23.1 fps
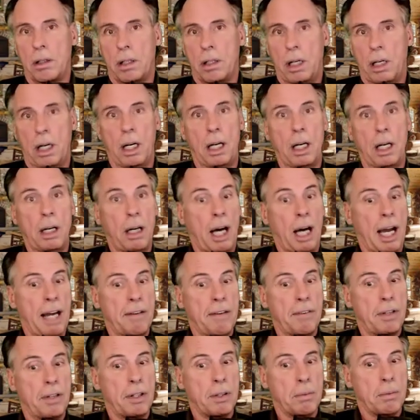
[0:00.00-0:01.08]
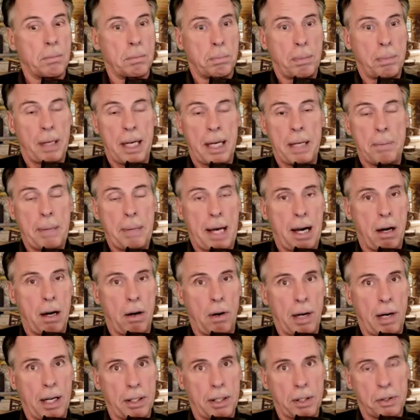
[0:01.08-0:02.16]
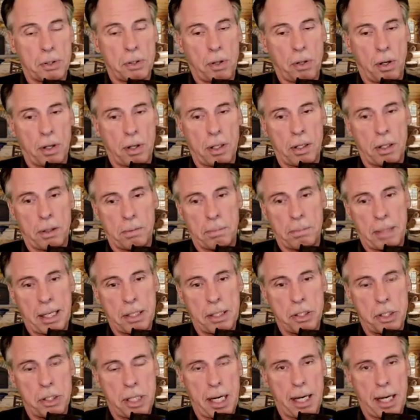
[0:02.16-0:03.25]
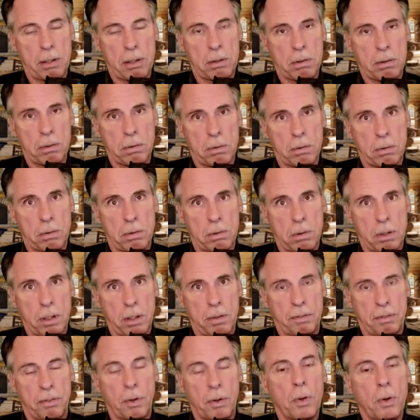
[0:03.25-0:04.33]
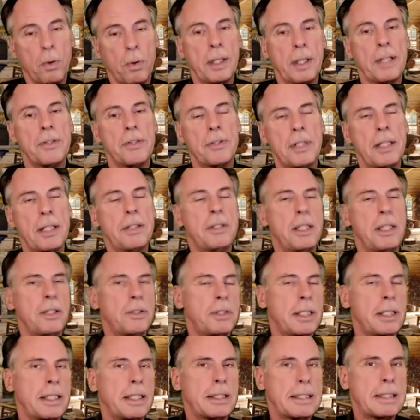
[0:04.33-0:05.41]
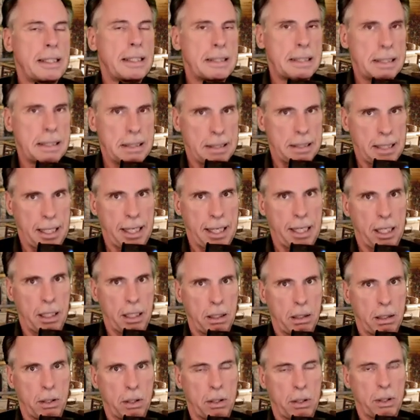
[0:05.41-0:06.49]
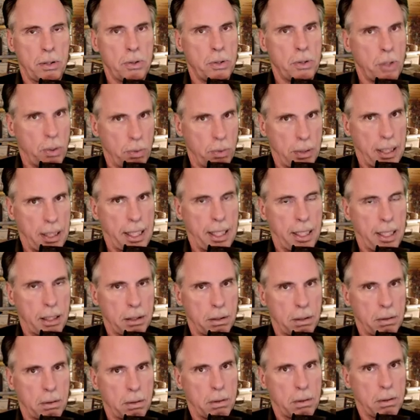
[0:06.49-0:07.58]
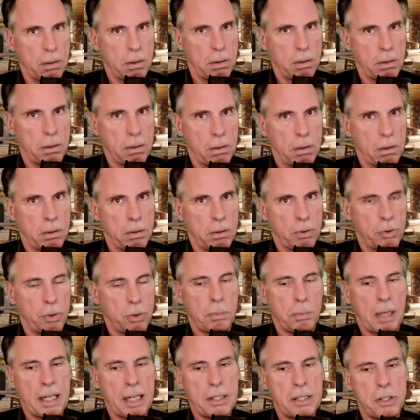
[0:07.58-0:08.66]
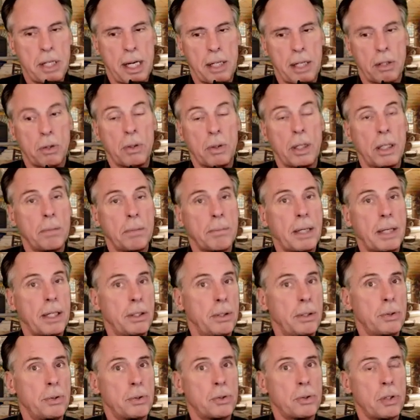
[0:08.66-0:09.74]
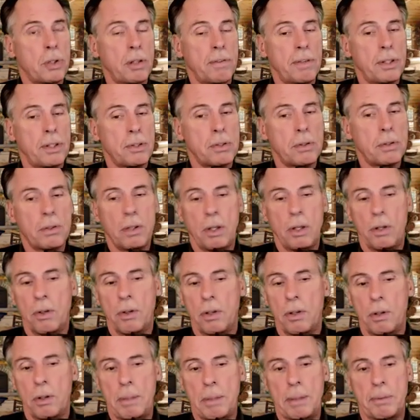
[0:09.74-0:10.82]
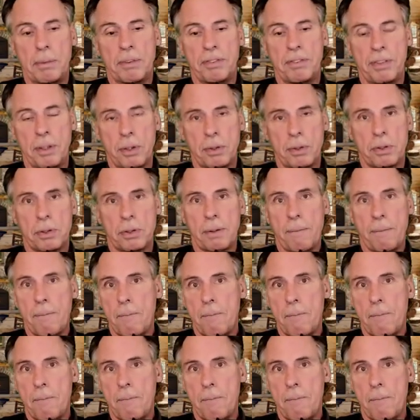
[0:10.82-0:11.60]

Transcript: uh, I have a PayPal at the start of my channel. For only 66 cents a day, you can donate to my channel and my news service. Remember, folks,